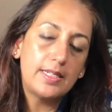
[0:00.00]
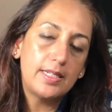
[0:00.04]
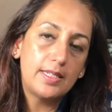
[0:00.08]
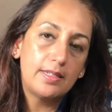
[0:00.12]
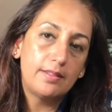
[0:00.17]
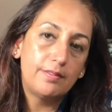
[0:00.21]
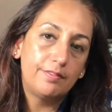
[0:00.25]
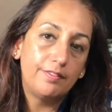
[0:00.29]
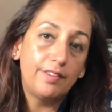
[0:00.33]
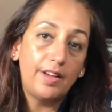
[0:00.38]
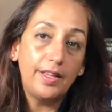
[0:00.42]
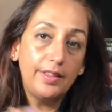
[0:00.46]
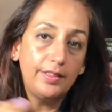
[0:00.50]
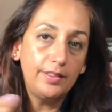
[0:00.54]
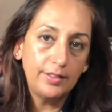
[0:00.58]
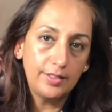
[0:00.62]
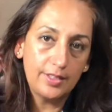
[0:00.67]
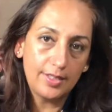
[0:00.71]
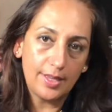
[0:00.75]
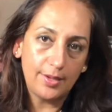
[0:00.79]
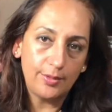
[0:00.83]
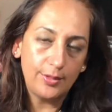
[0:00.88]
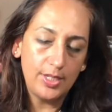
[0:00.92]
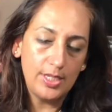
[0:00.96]
find the
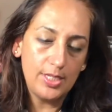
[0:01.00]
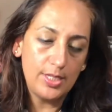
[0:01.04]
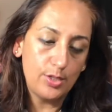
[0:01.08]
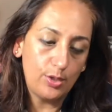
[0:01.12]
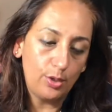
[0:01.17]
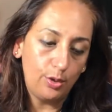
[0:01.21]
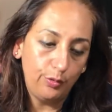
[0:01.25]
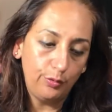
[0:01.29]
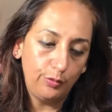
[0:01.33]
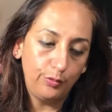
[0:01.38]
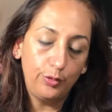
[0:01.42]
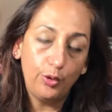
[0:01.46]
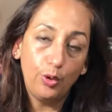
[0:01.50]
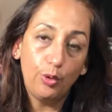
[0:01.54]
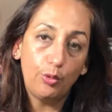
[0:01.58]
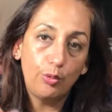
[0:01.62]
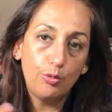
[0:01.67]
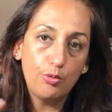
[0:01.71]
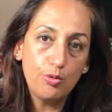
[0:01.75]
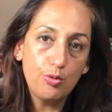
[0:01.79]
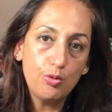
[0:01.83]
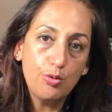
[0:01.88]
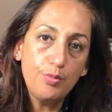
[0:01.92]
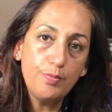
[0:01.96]
Southeast of your
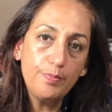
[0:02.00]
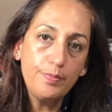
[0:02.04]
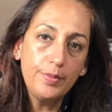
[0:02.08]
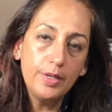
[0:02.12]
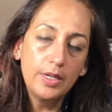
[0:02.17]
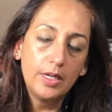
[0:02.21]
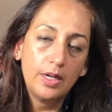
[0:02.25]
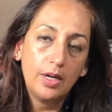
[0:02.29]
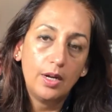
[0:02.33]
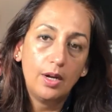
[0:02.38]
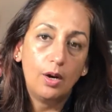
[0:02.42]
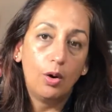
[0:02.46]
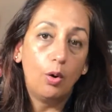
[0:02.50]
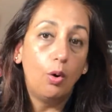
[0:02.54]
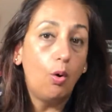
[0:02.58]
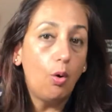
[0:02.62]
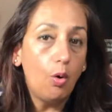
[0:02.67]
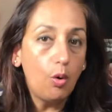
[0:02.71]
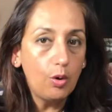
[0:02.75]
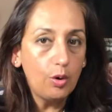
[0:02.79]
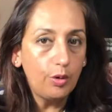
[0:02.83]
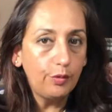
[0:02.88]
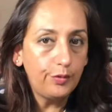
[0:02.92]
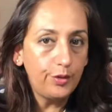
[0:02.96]
room
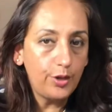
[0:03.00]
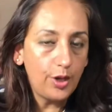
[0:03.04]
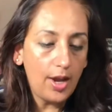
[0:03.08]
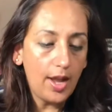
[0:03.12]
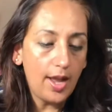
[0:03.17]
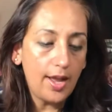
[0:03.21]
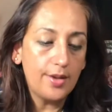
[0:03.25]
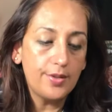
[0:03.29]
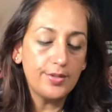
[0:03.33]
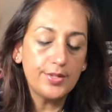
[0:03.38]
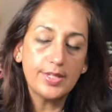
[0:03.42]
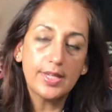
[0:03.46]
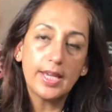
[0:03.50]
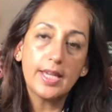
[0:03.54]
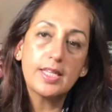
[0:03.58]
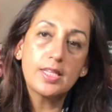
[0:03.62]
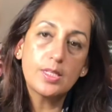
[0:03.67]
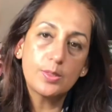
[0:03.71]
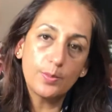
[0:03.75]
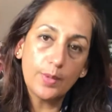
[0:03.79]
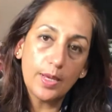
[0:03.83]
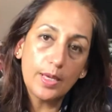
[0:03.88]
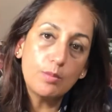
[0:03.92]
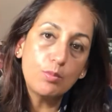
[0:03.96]
or of your house and
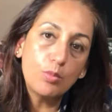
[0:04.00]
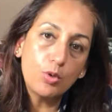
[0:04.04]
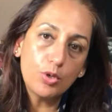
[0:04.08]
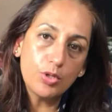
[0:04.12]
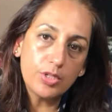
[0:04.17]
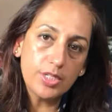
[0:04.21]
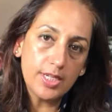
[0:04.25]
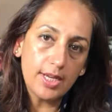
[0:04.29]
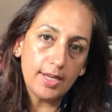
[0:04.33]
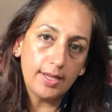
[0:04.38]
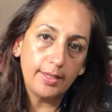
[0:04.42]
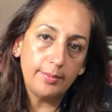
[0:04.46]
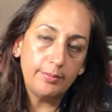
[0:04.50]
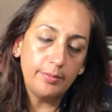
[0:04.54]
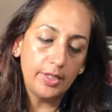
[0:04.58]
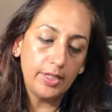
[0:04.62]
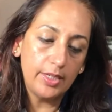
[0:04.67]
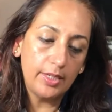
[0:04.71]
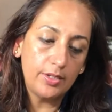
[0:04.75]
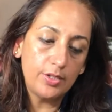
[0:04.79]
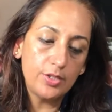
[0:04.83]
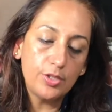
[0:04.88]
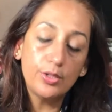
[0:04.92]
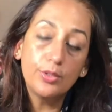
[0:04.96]
spend more time
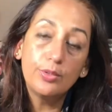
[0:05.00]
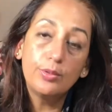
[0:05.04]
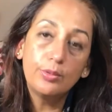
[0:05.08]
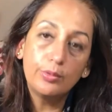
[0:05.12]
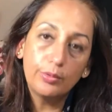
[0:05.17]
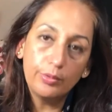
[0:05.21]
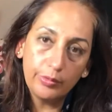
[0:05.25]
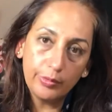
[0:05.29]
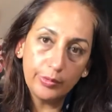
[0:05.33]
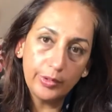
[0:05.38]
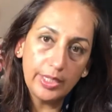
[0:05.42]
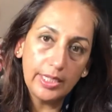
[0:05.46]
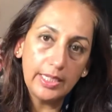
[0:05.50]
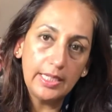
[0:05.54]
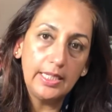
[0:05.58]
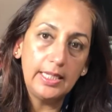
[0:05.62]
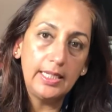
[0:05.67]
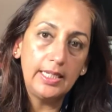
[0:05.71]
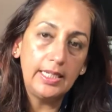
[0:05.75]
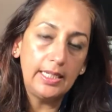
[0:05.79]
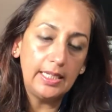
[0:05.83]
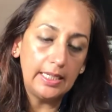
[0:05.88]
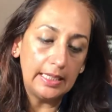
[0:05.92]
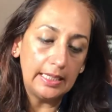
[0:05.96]
there to
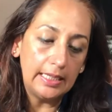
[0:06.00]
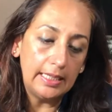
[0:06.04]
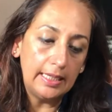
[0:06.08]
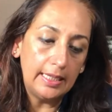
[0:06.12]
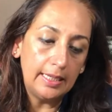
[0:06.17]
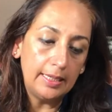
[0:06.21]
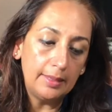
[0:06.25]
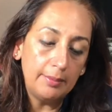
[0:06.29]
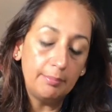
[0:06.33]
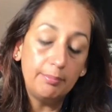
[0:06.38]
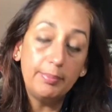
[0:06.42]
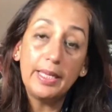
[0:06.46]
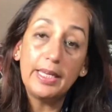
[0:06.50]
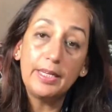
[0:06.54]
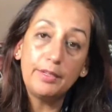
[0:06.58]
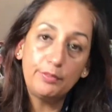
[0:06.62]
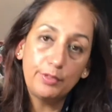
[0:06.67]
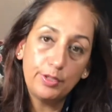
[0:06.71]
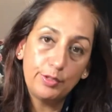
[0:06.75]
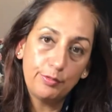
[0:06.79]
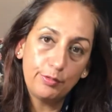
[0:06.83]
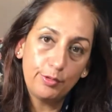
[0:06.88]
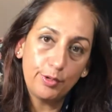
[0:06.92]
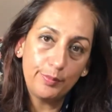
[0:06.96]
really
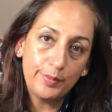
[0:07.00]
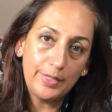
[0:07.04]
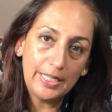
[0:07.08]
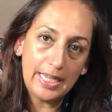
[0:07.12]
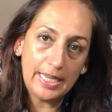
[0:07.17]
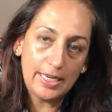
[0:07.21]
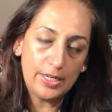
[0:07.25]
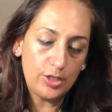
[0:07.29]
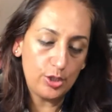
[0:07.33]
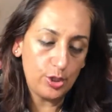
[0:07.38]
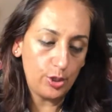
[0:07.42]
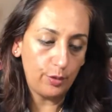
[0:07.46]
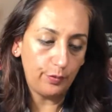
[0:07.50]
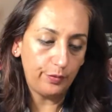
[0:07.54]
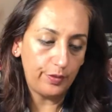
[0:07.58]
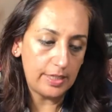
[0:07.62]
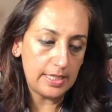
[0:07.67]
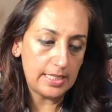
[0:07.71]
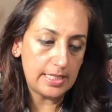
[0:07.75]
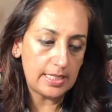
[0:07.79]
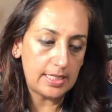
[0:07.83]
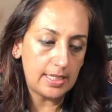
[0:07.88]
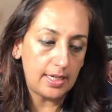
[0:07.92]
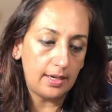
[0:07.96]
benefit from the energy of the
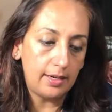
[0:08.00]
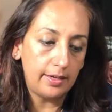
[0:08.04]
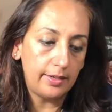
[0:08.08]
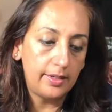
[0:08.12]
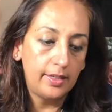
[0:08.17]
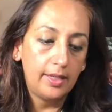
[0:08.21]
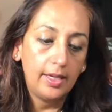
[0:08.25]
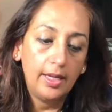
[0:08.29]
star.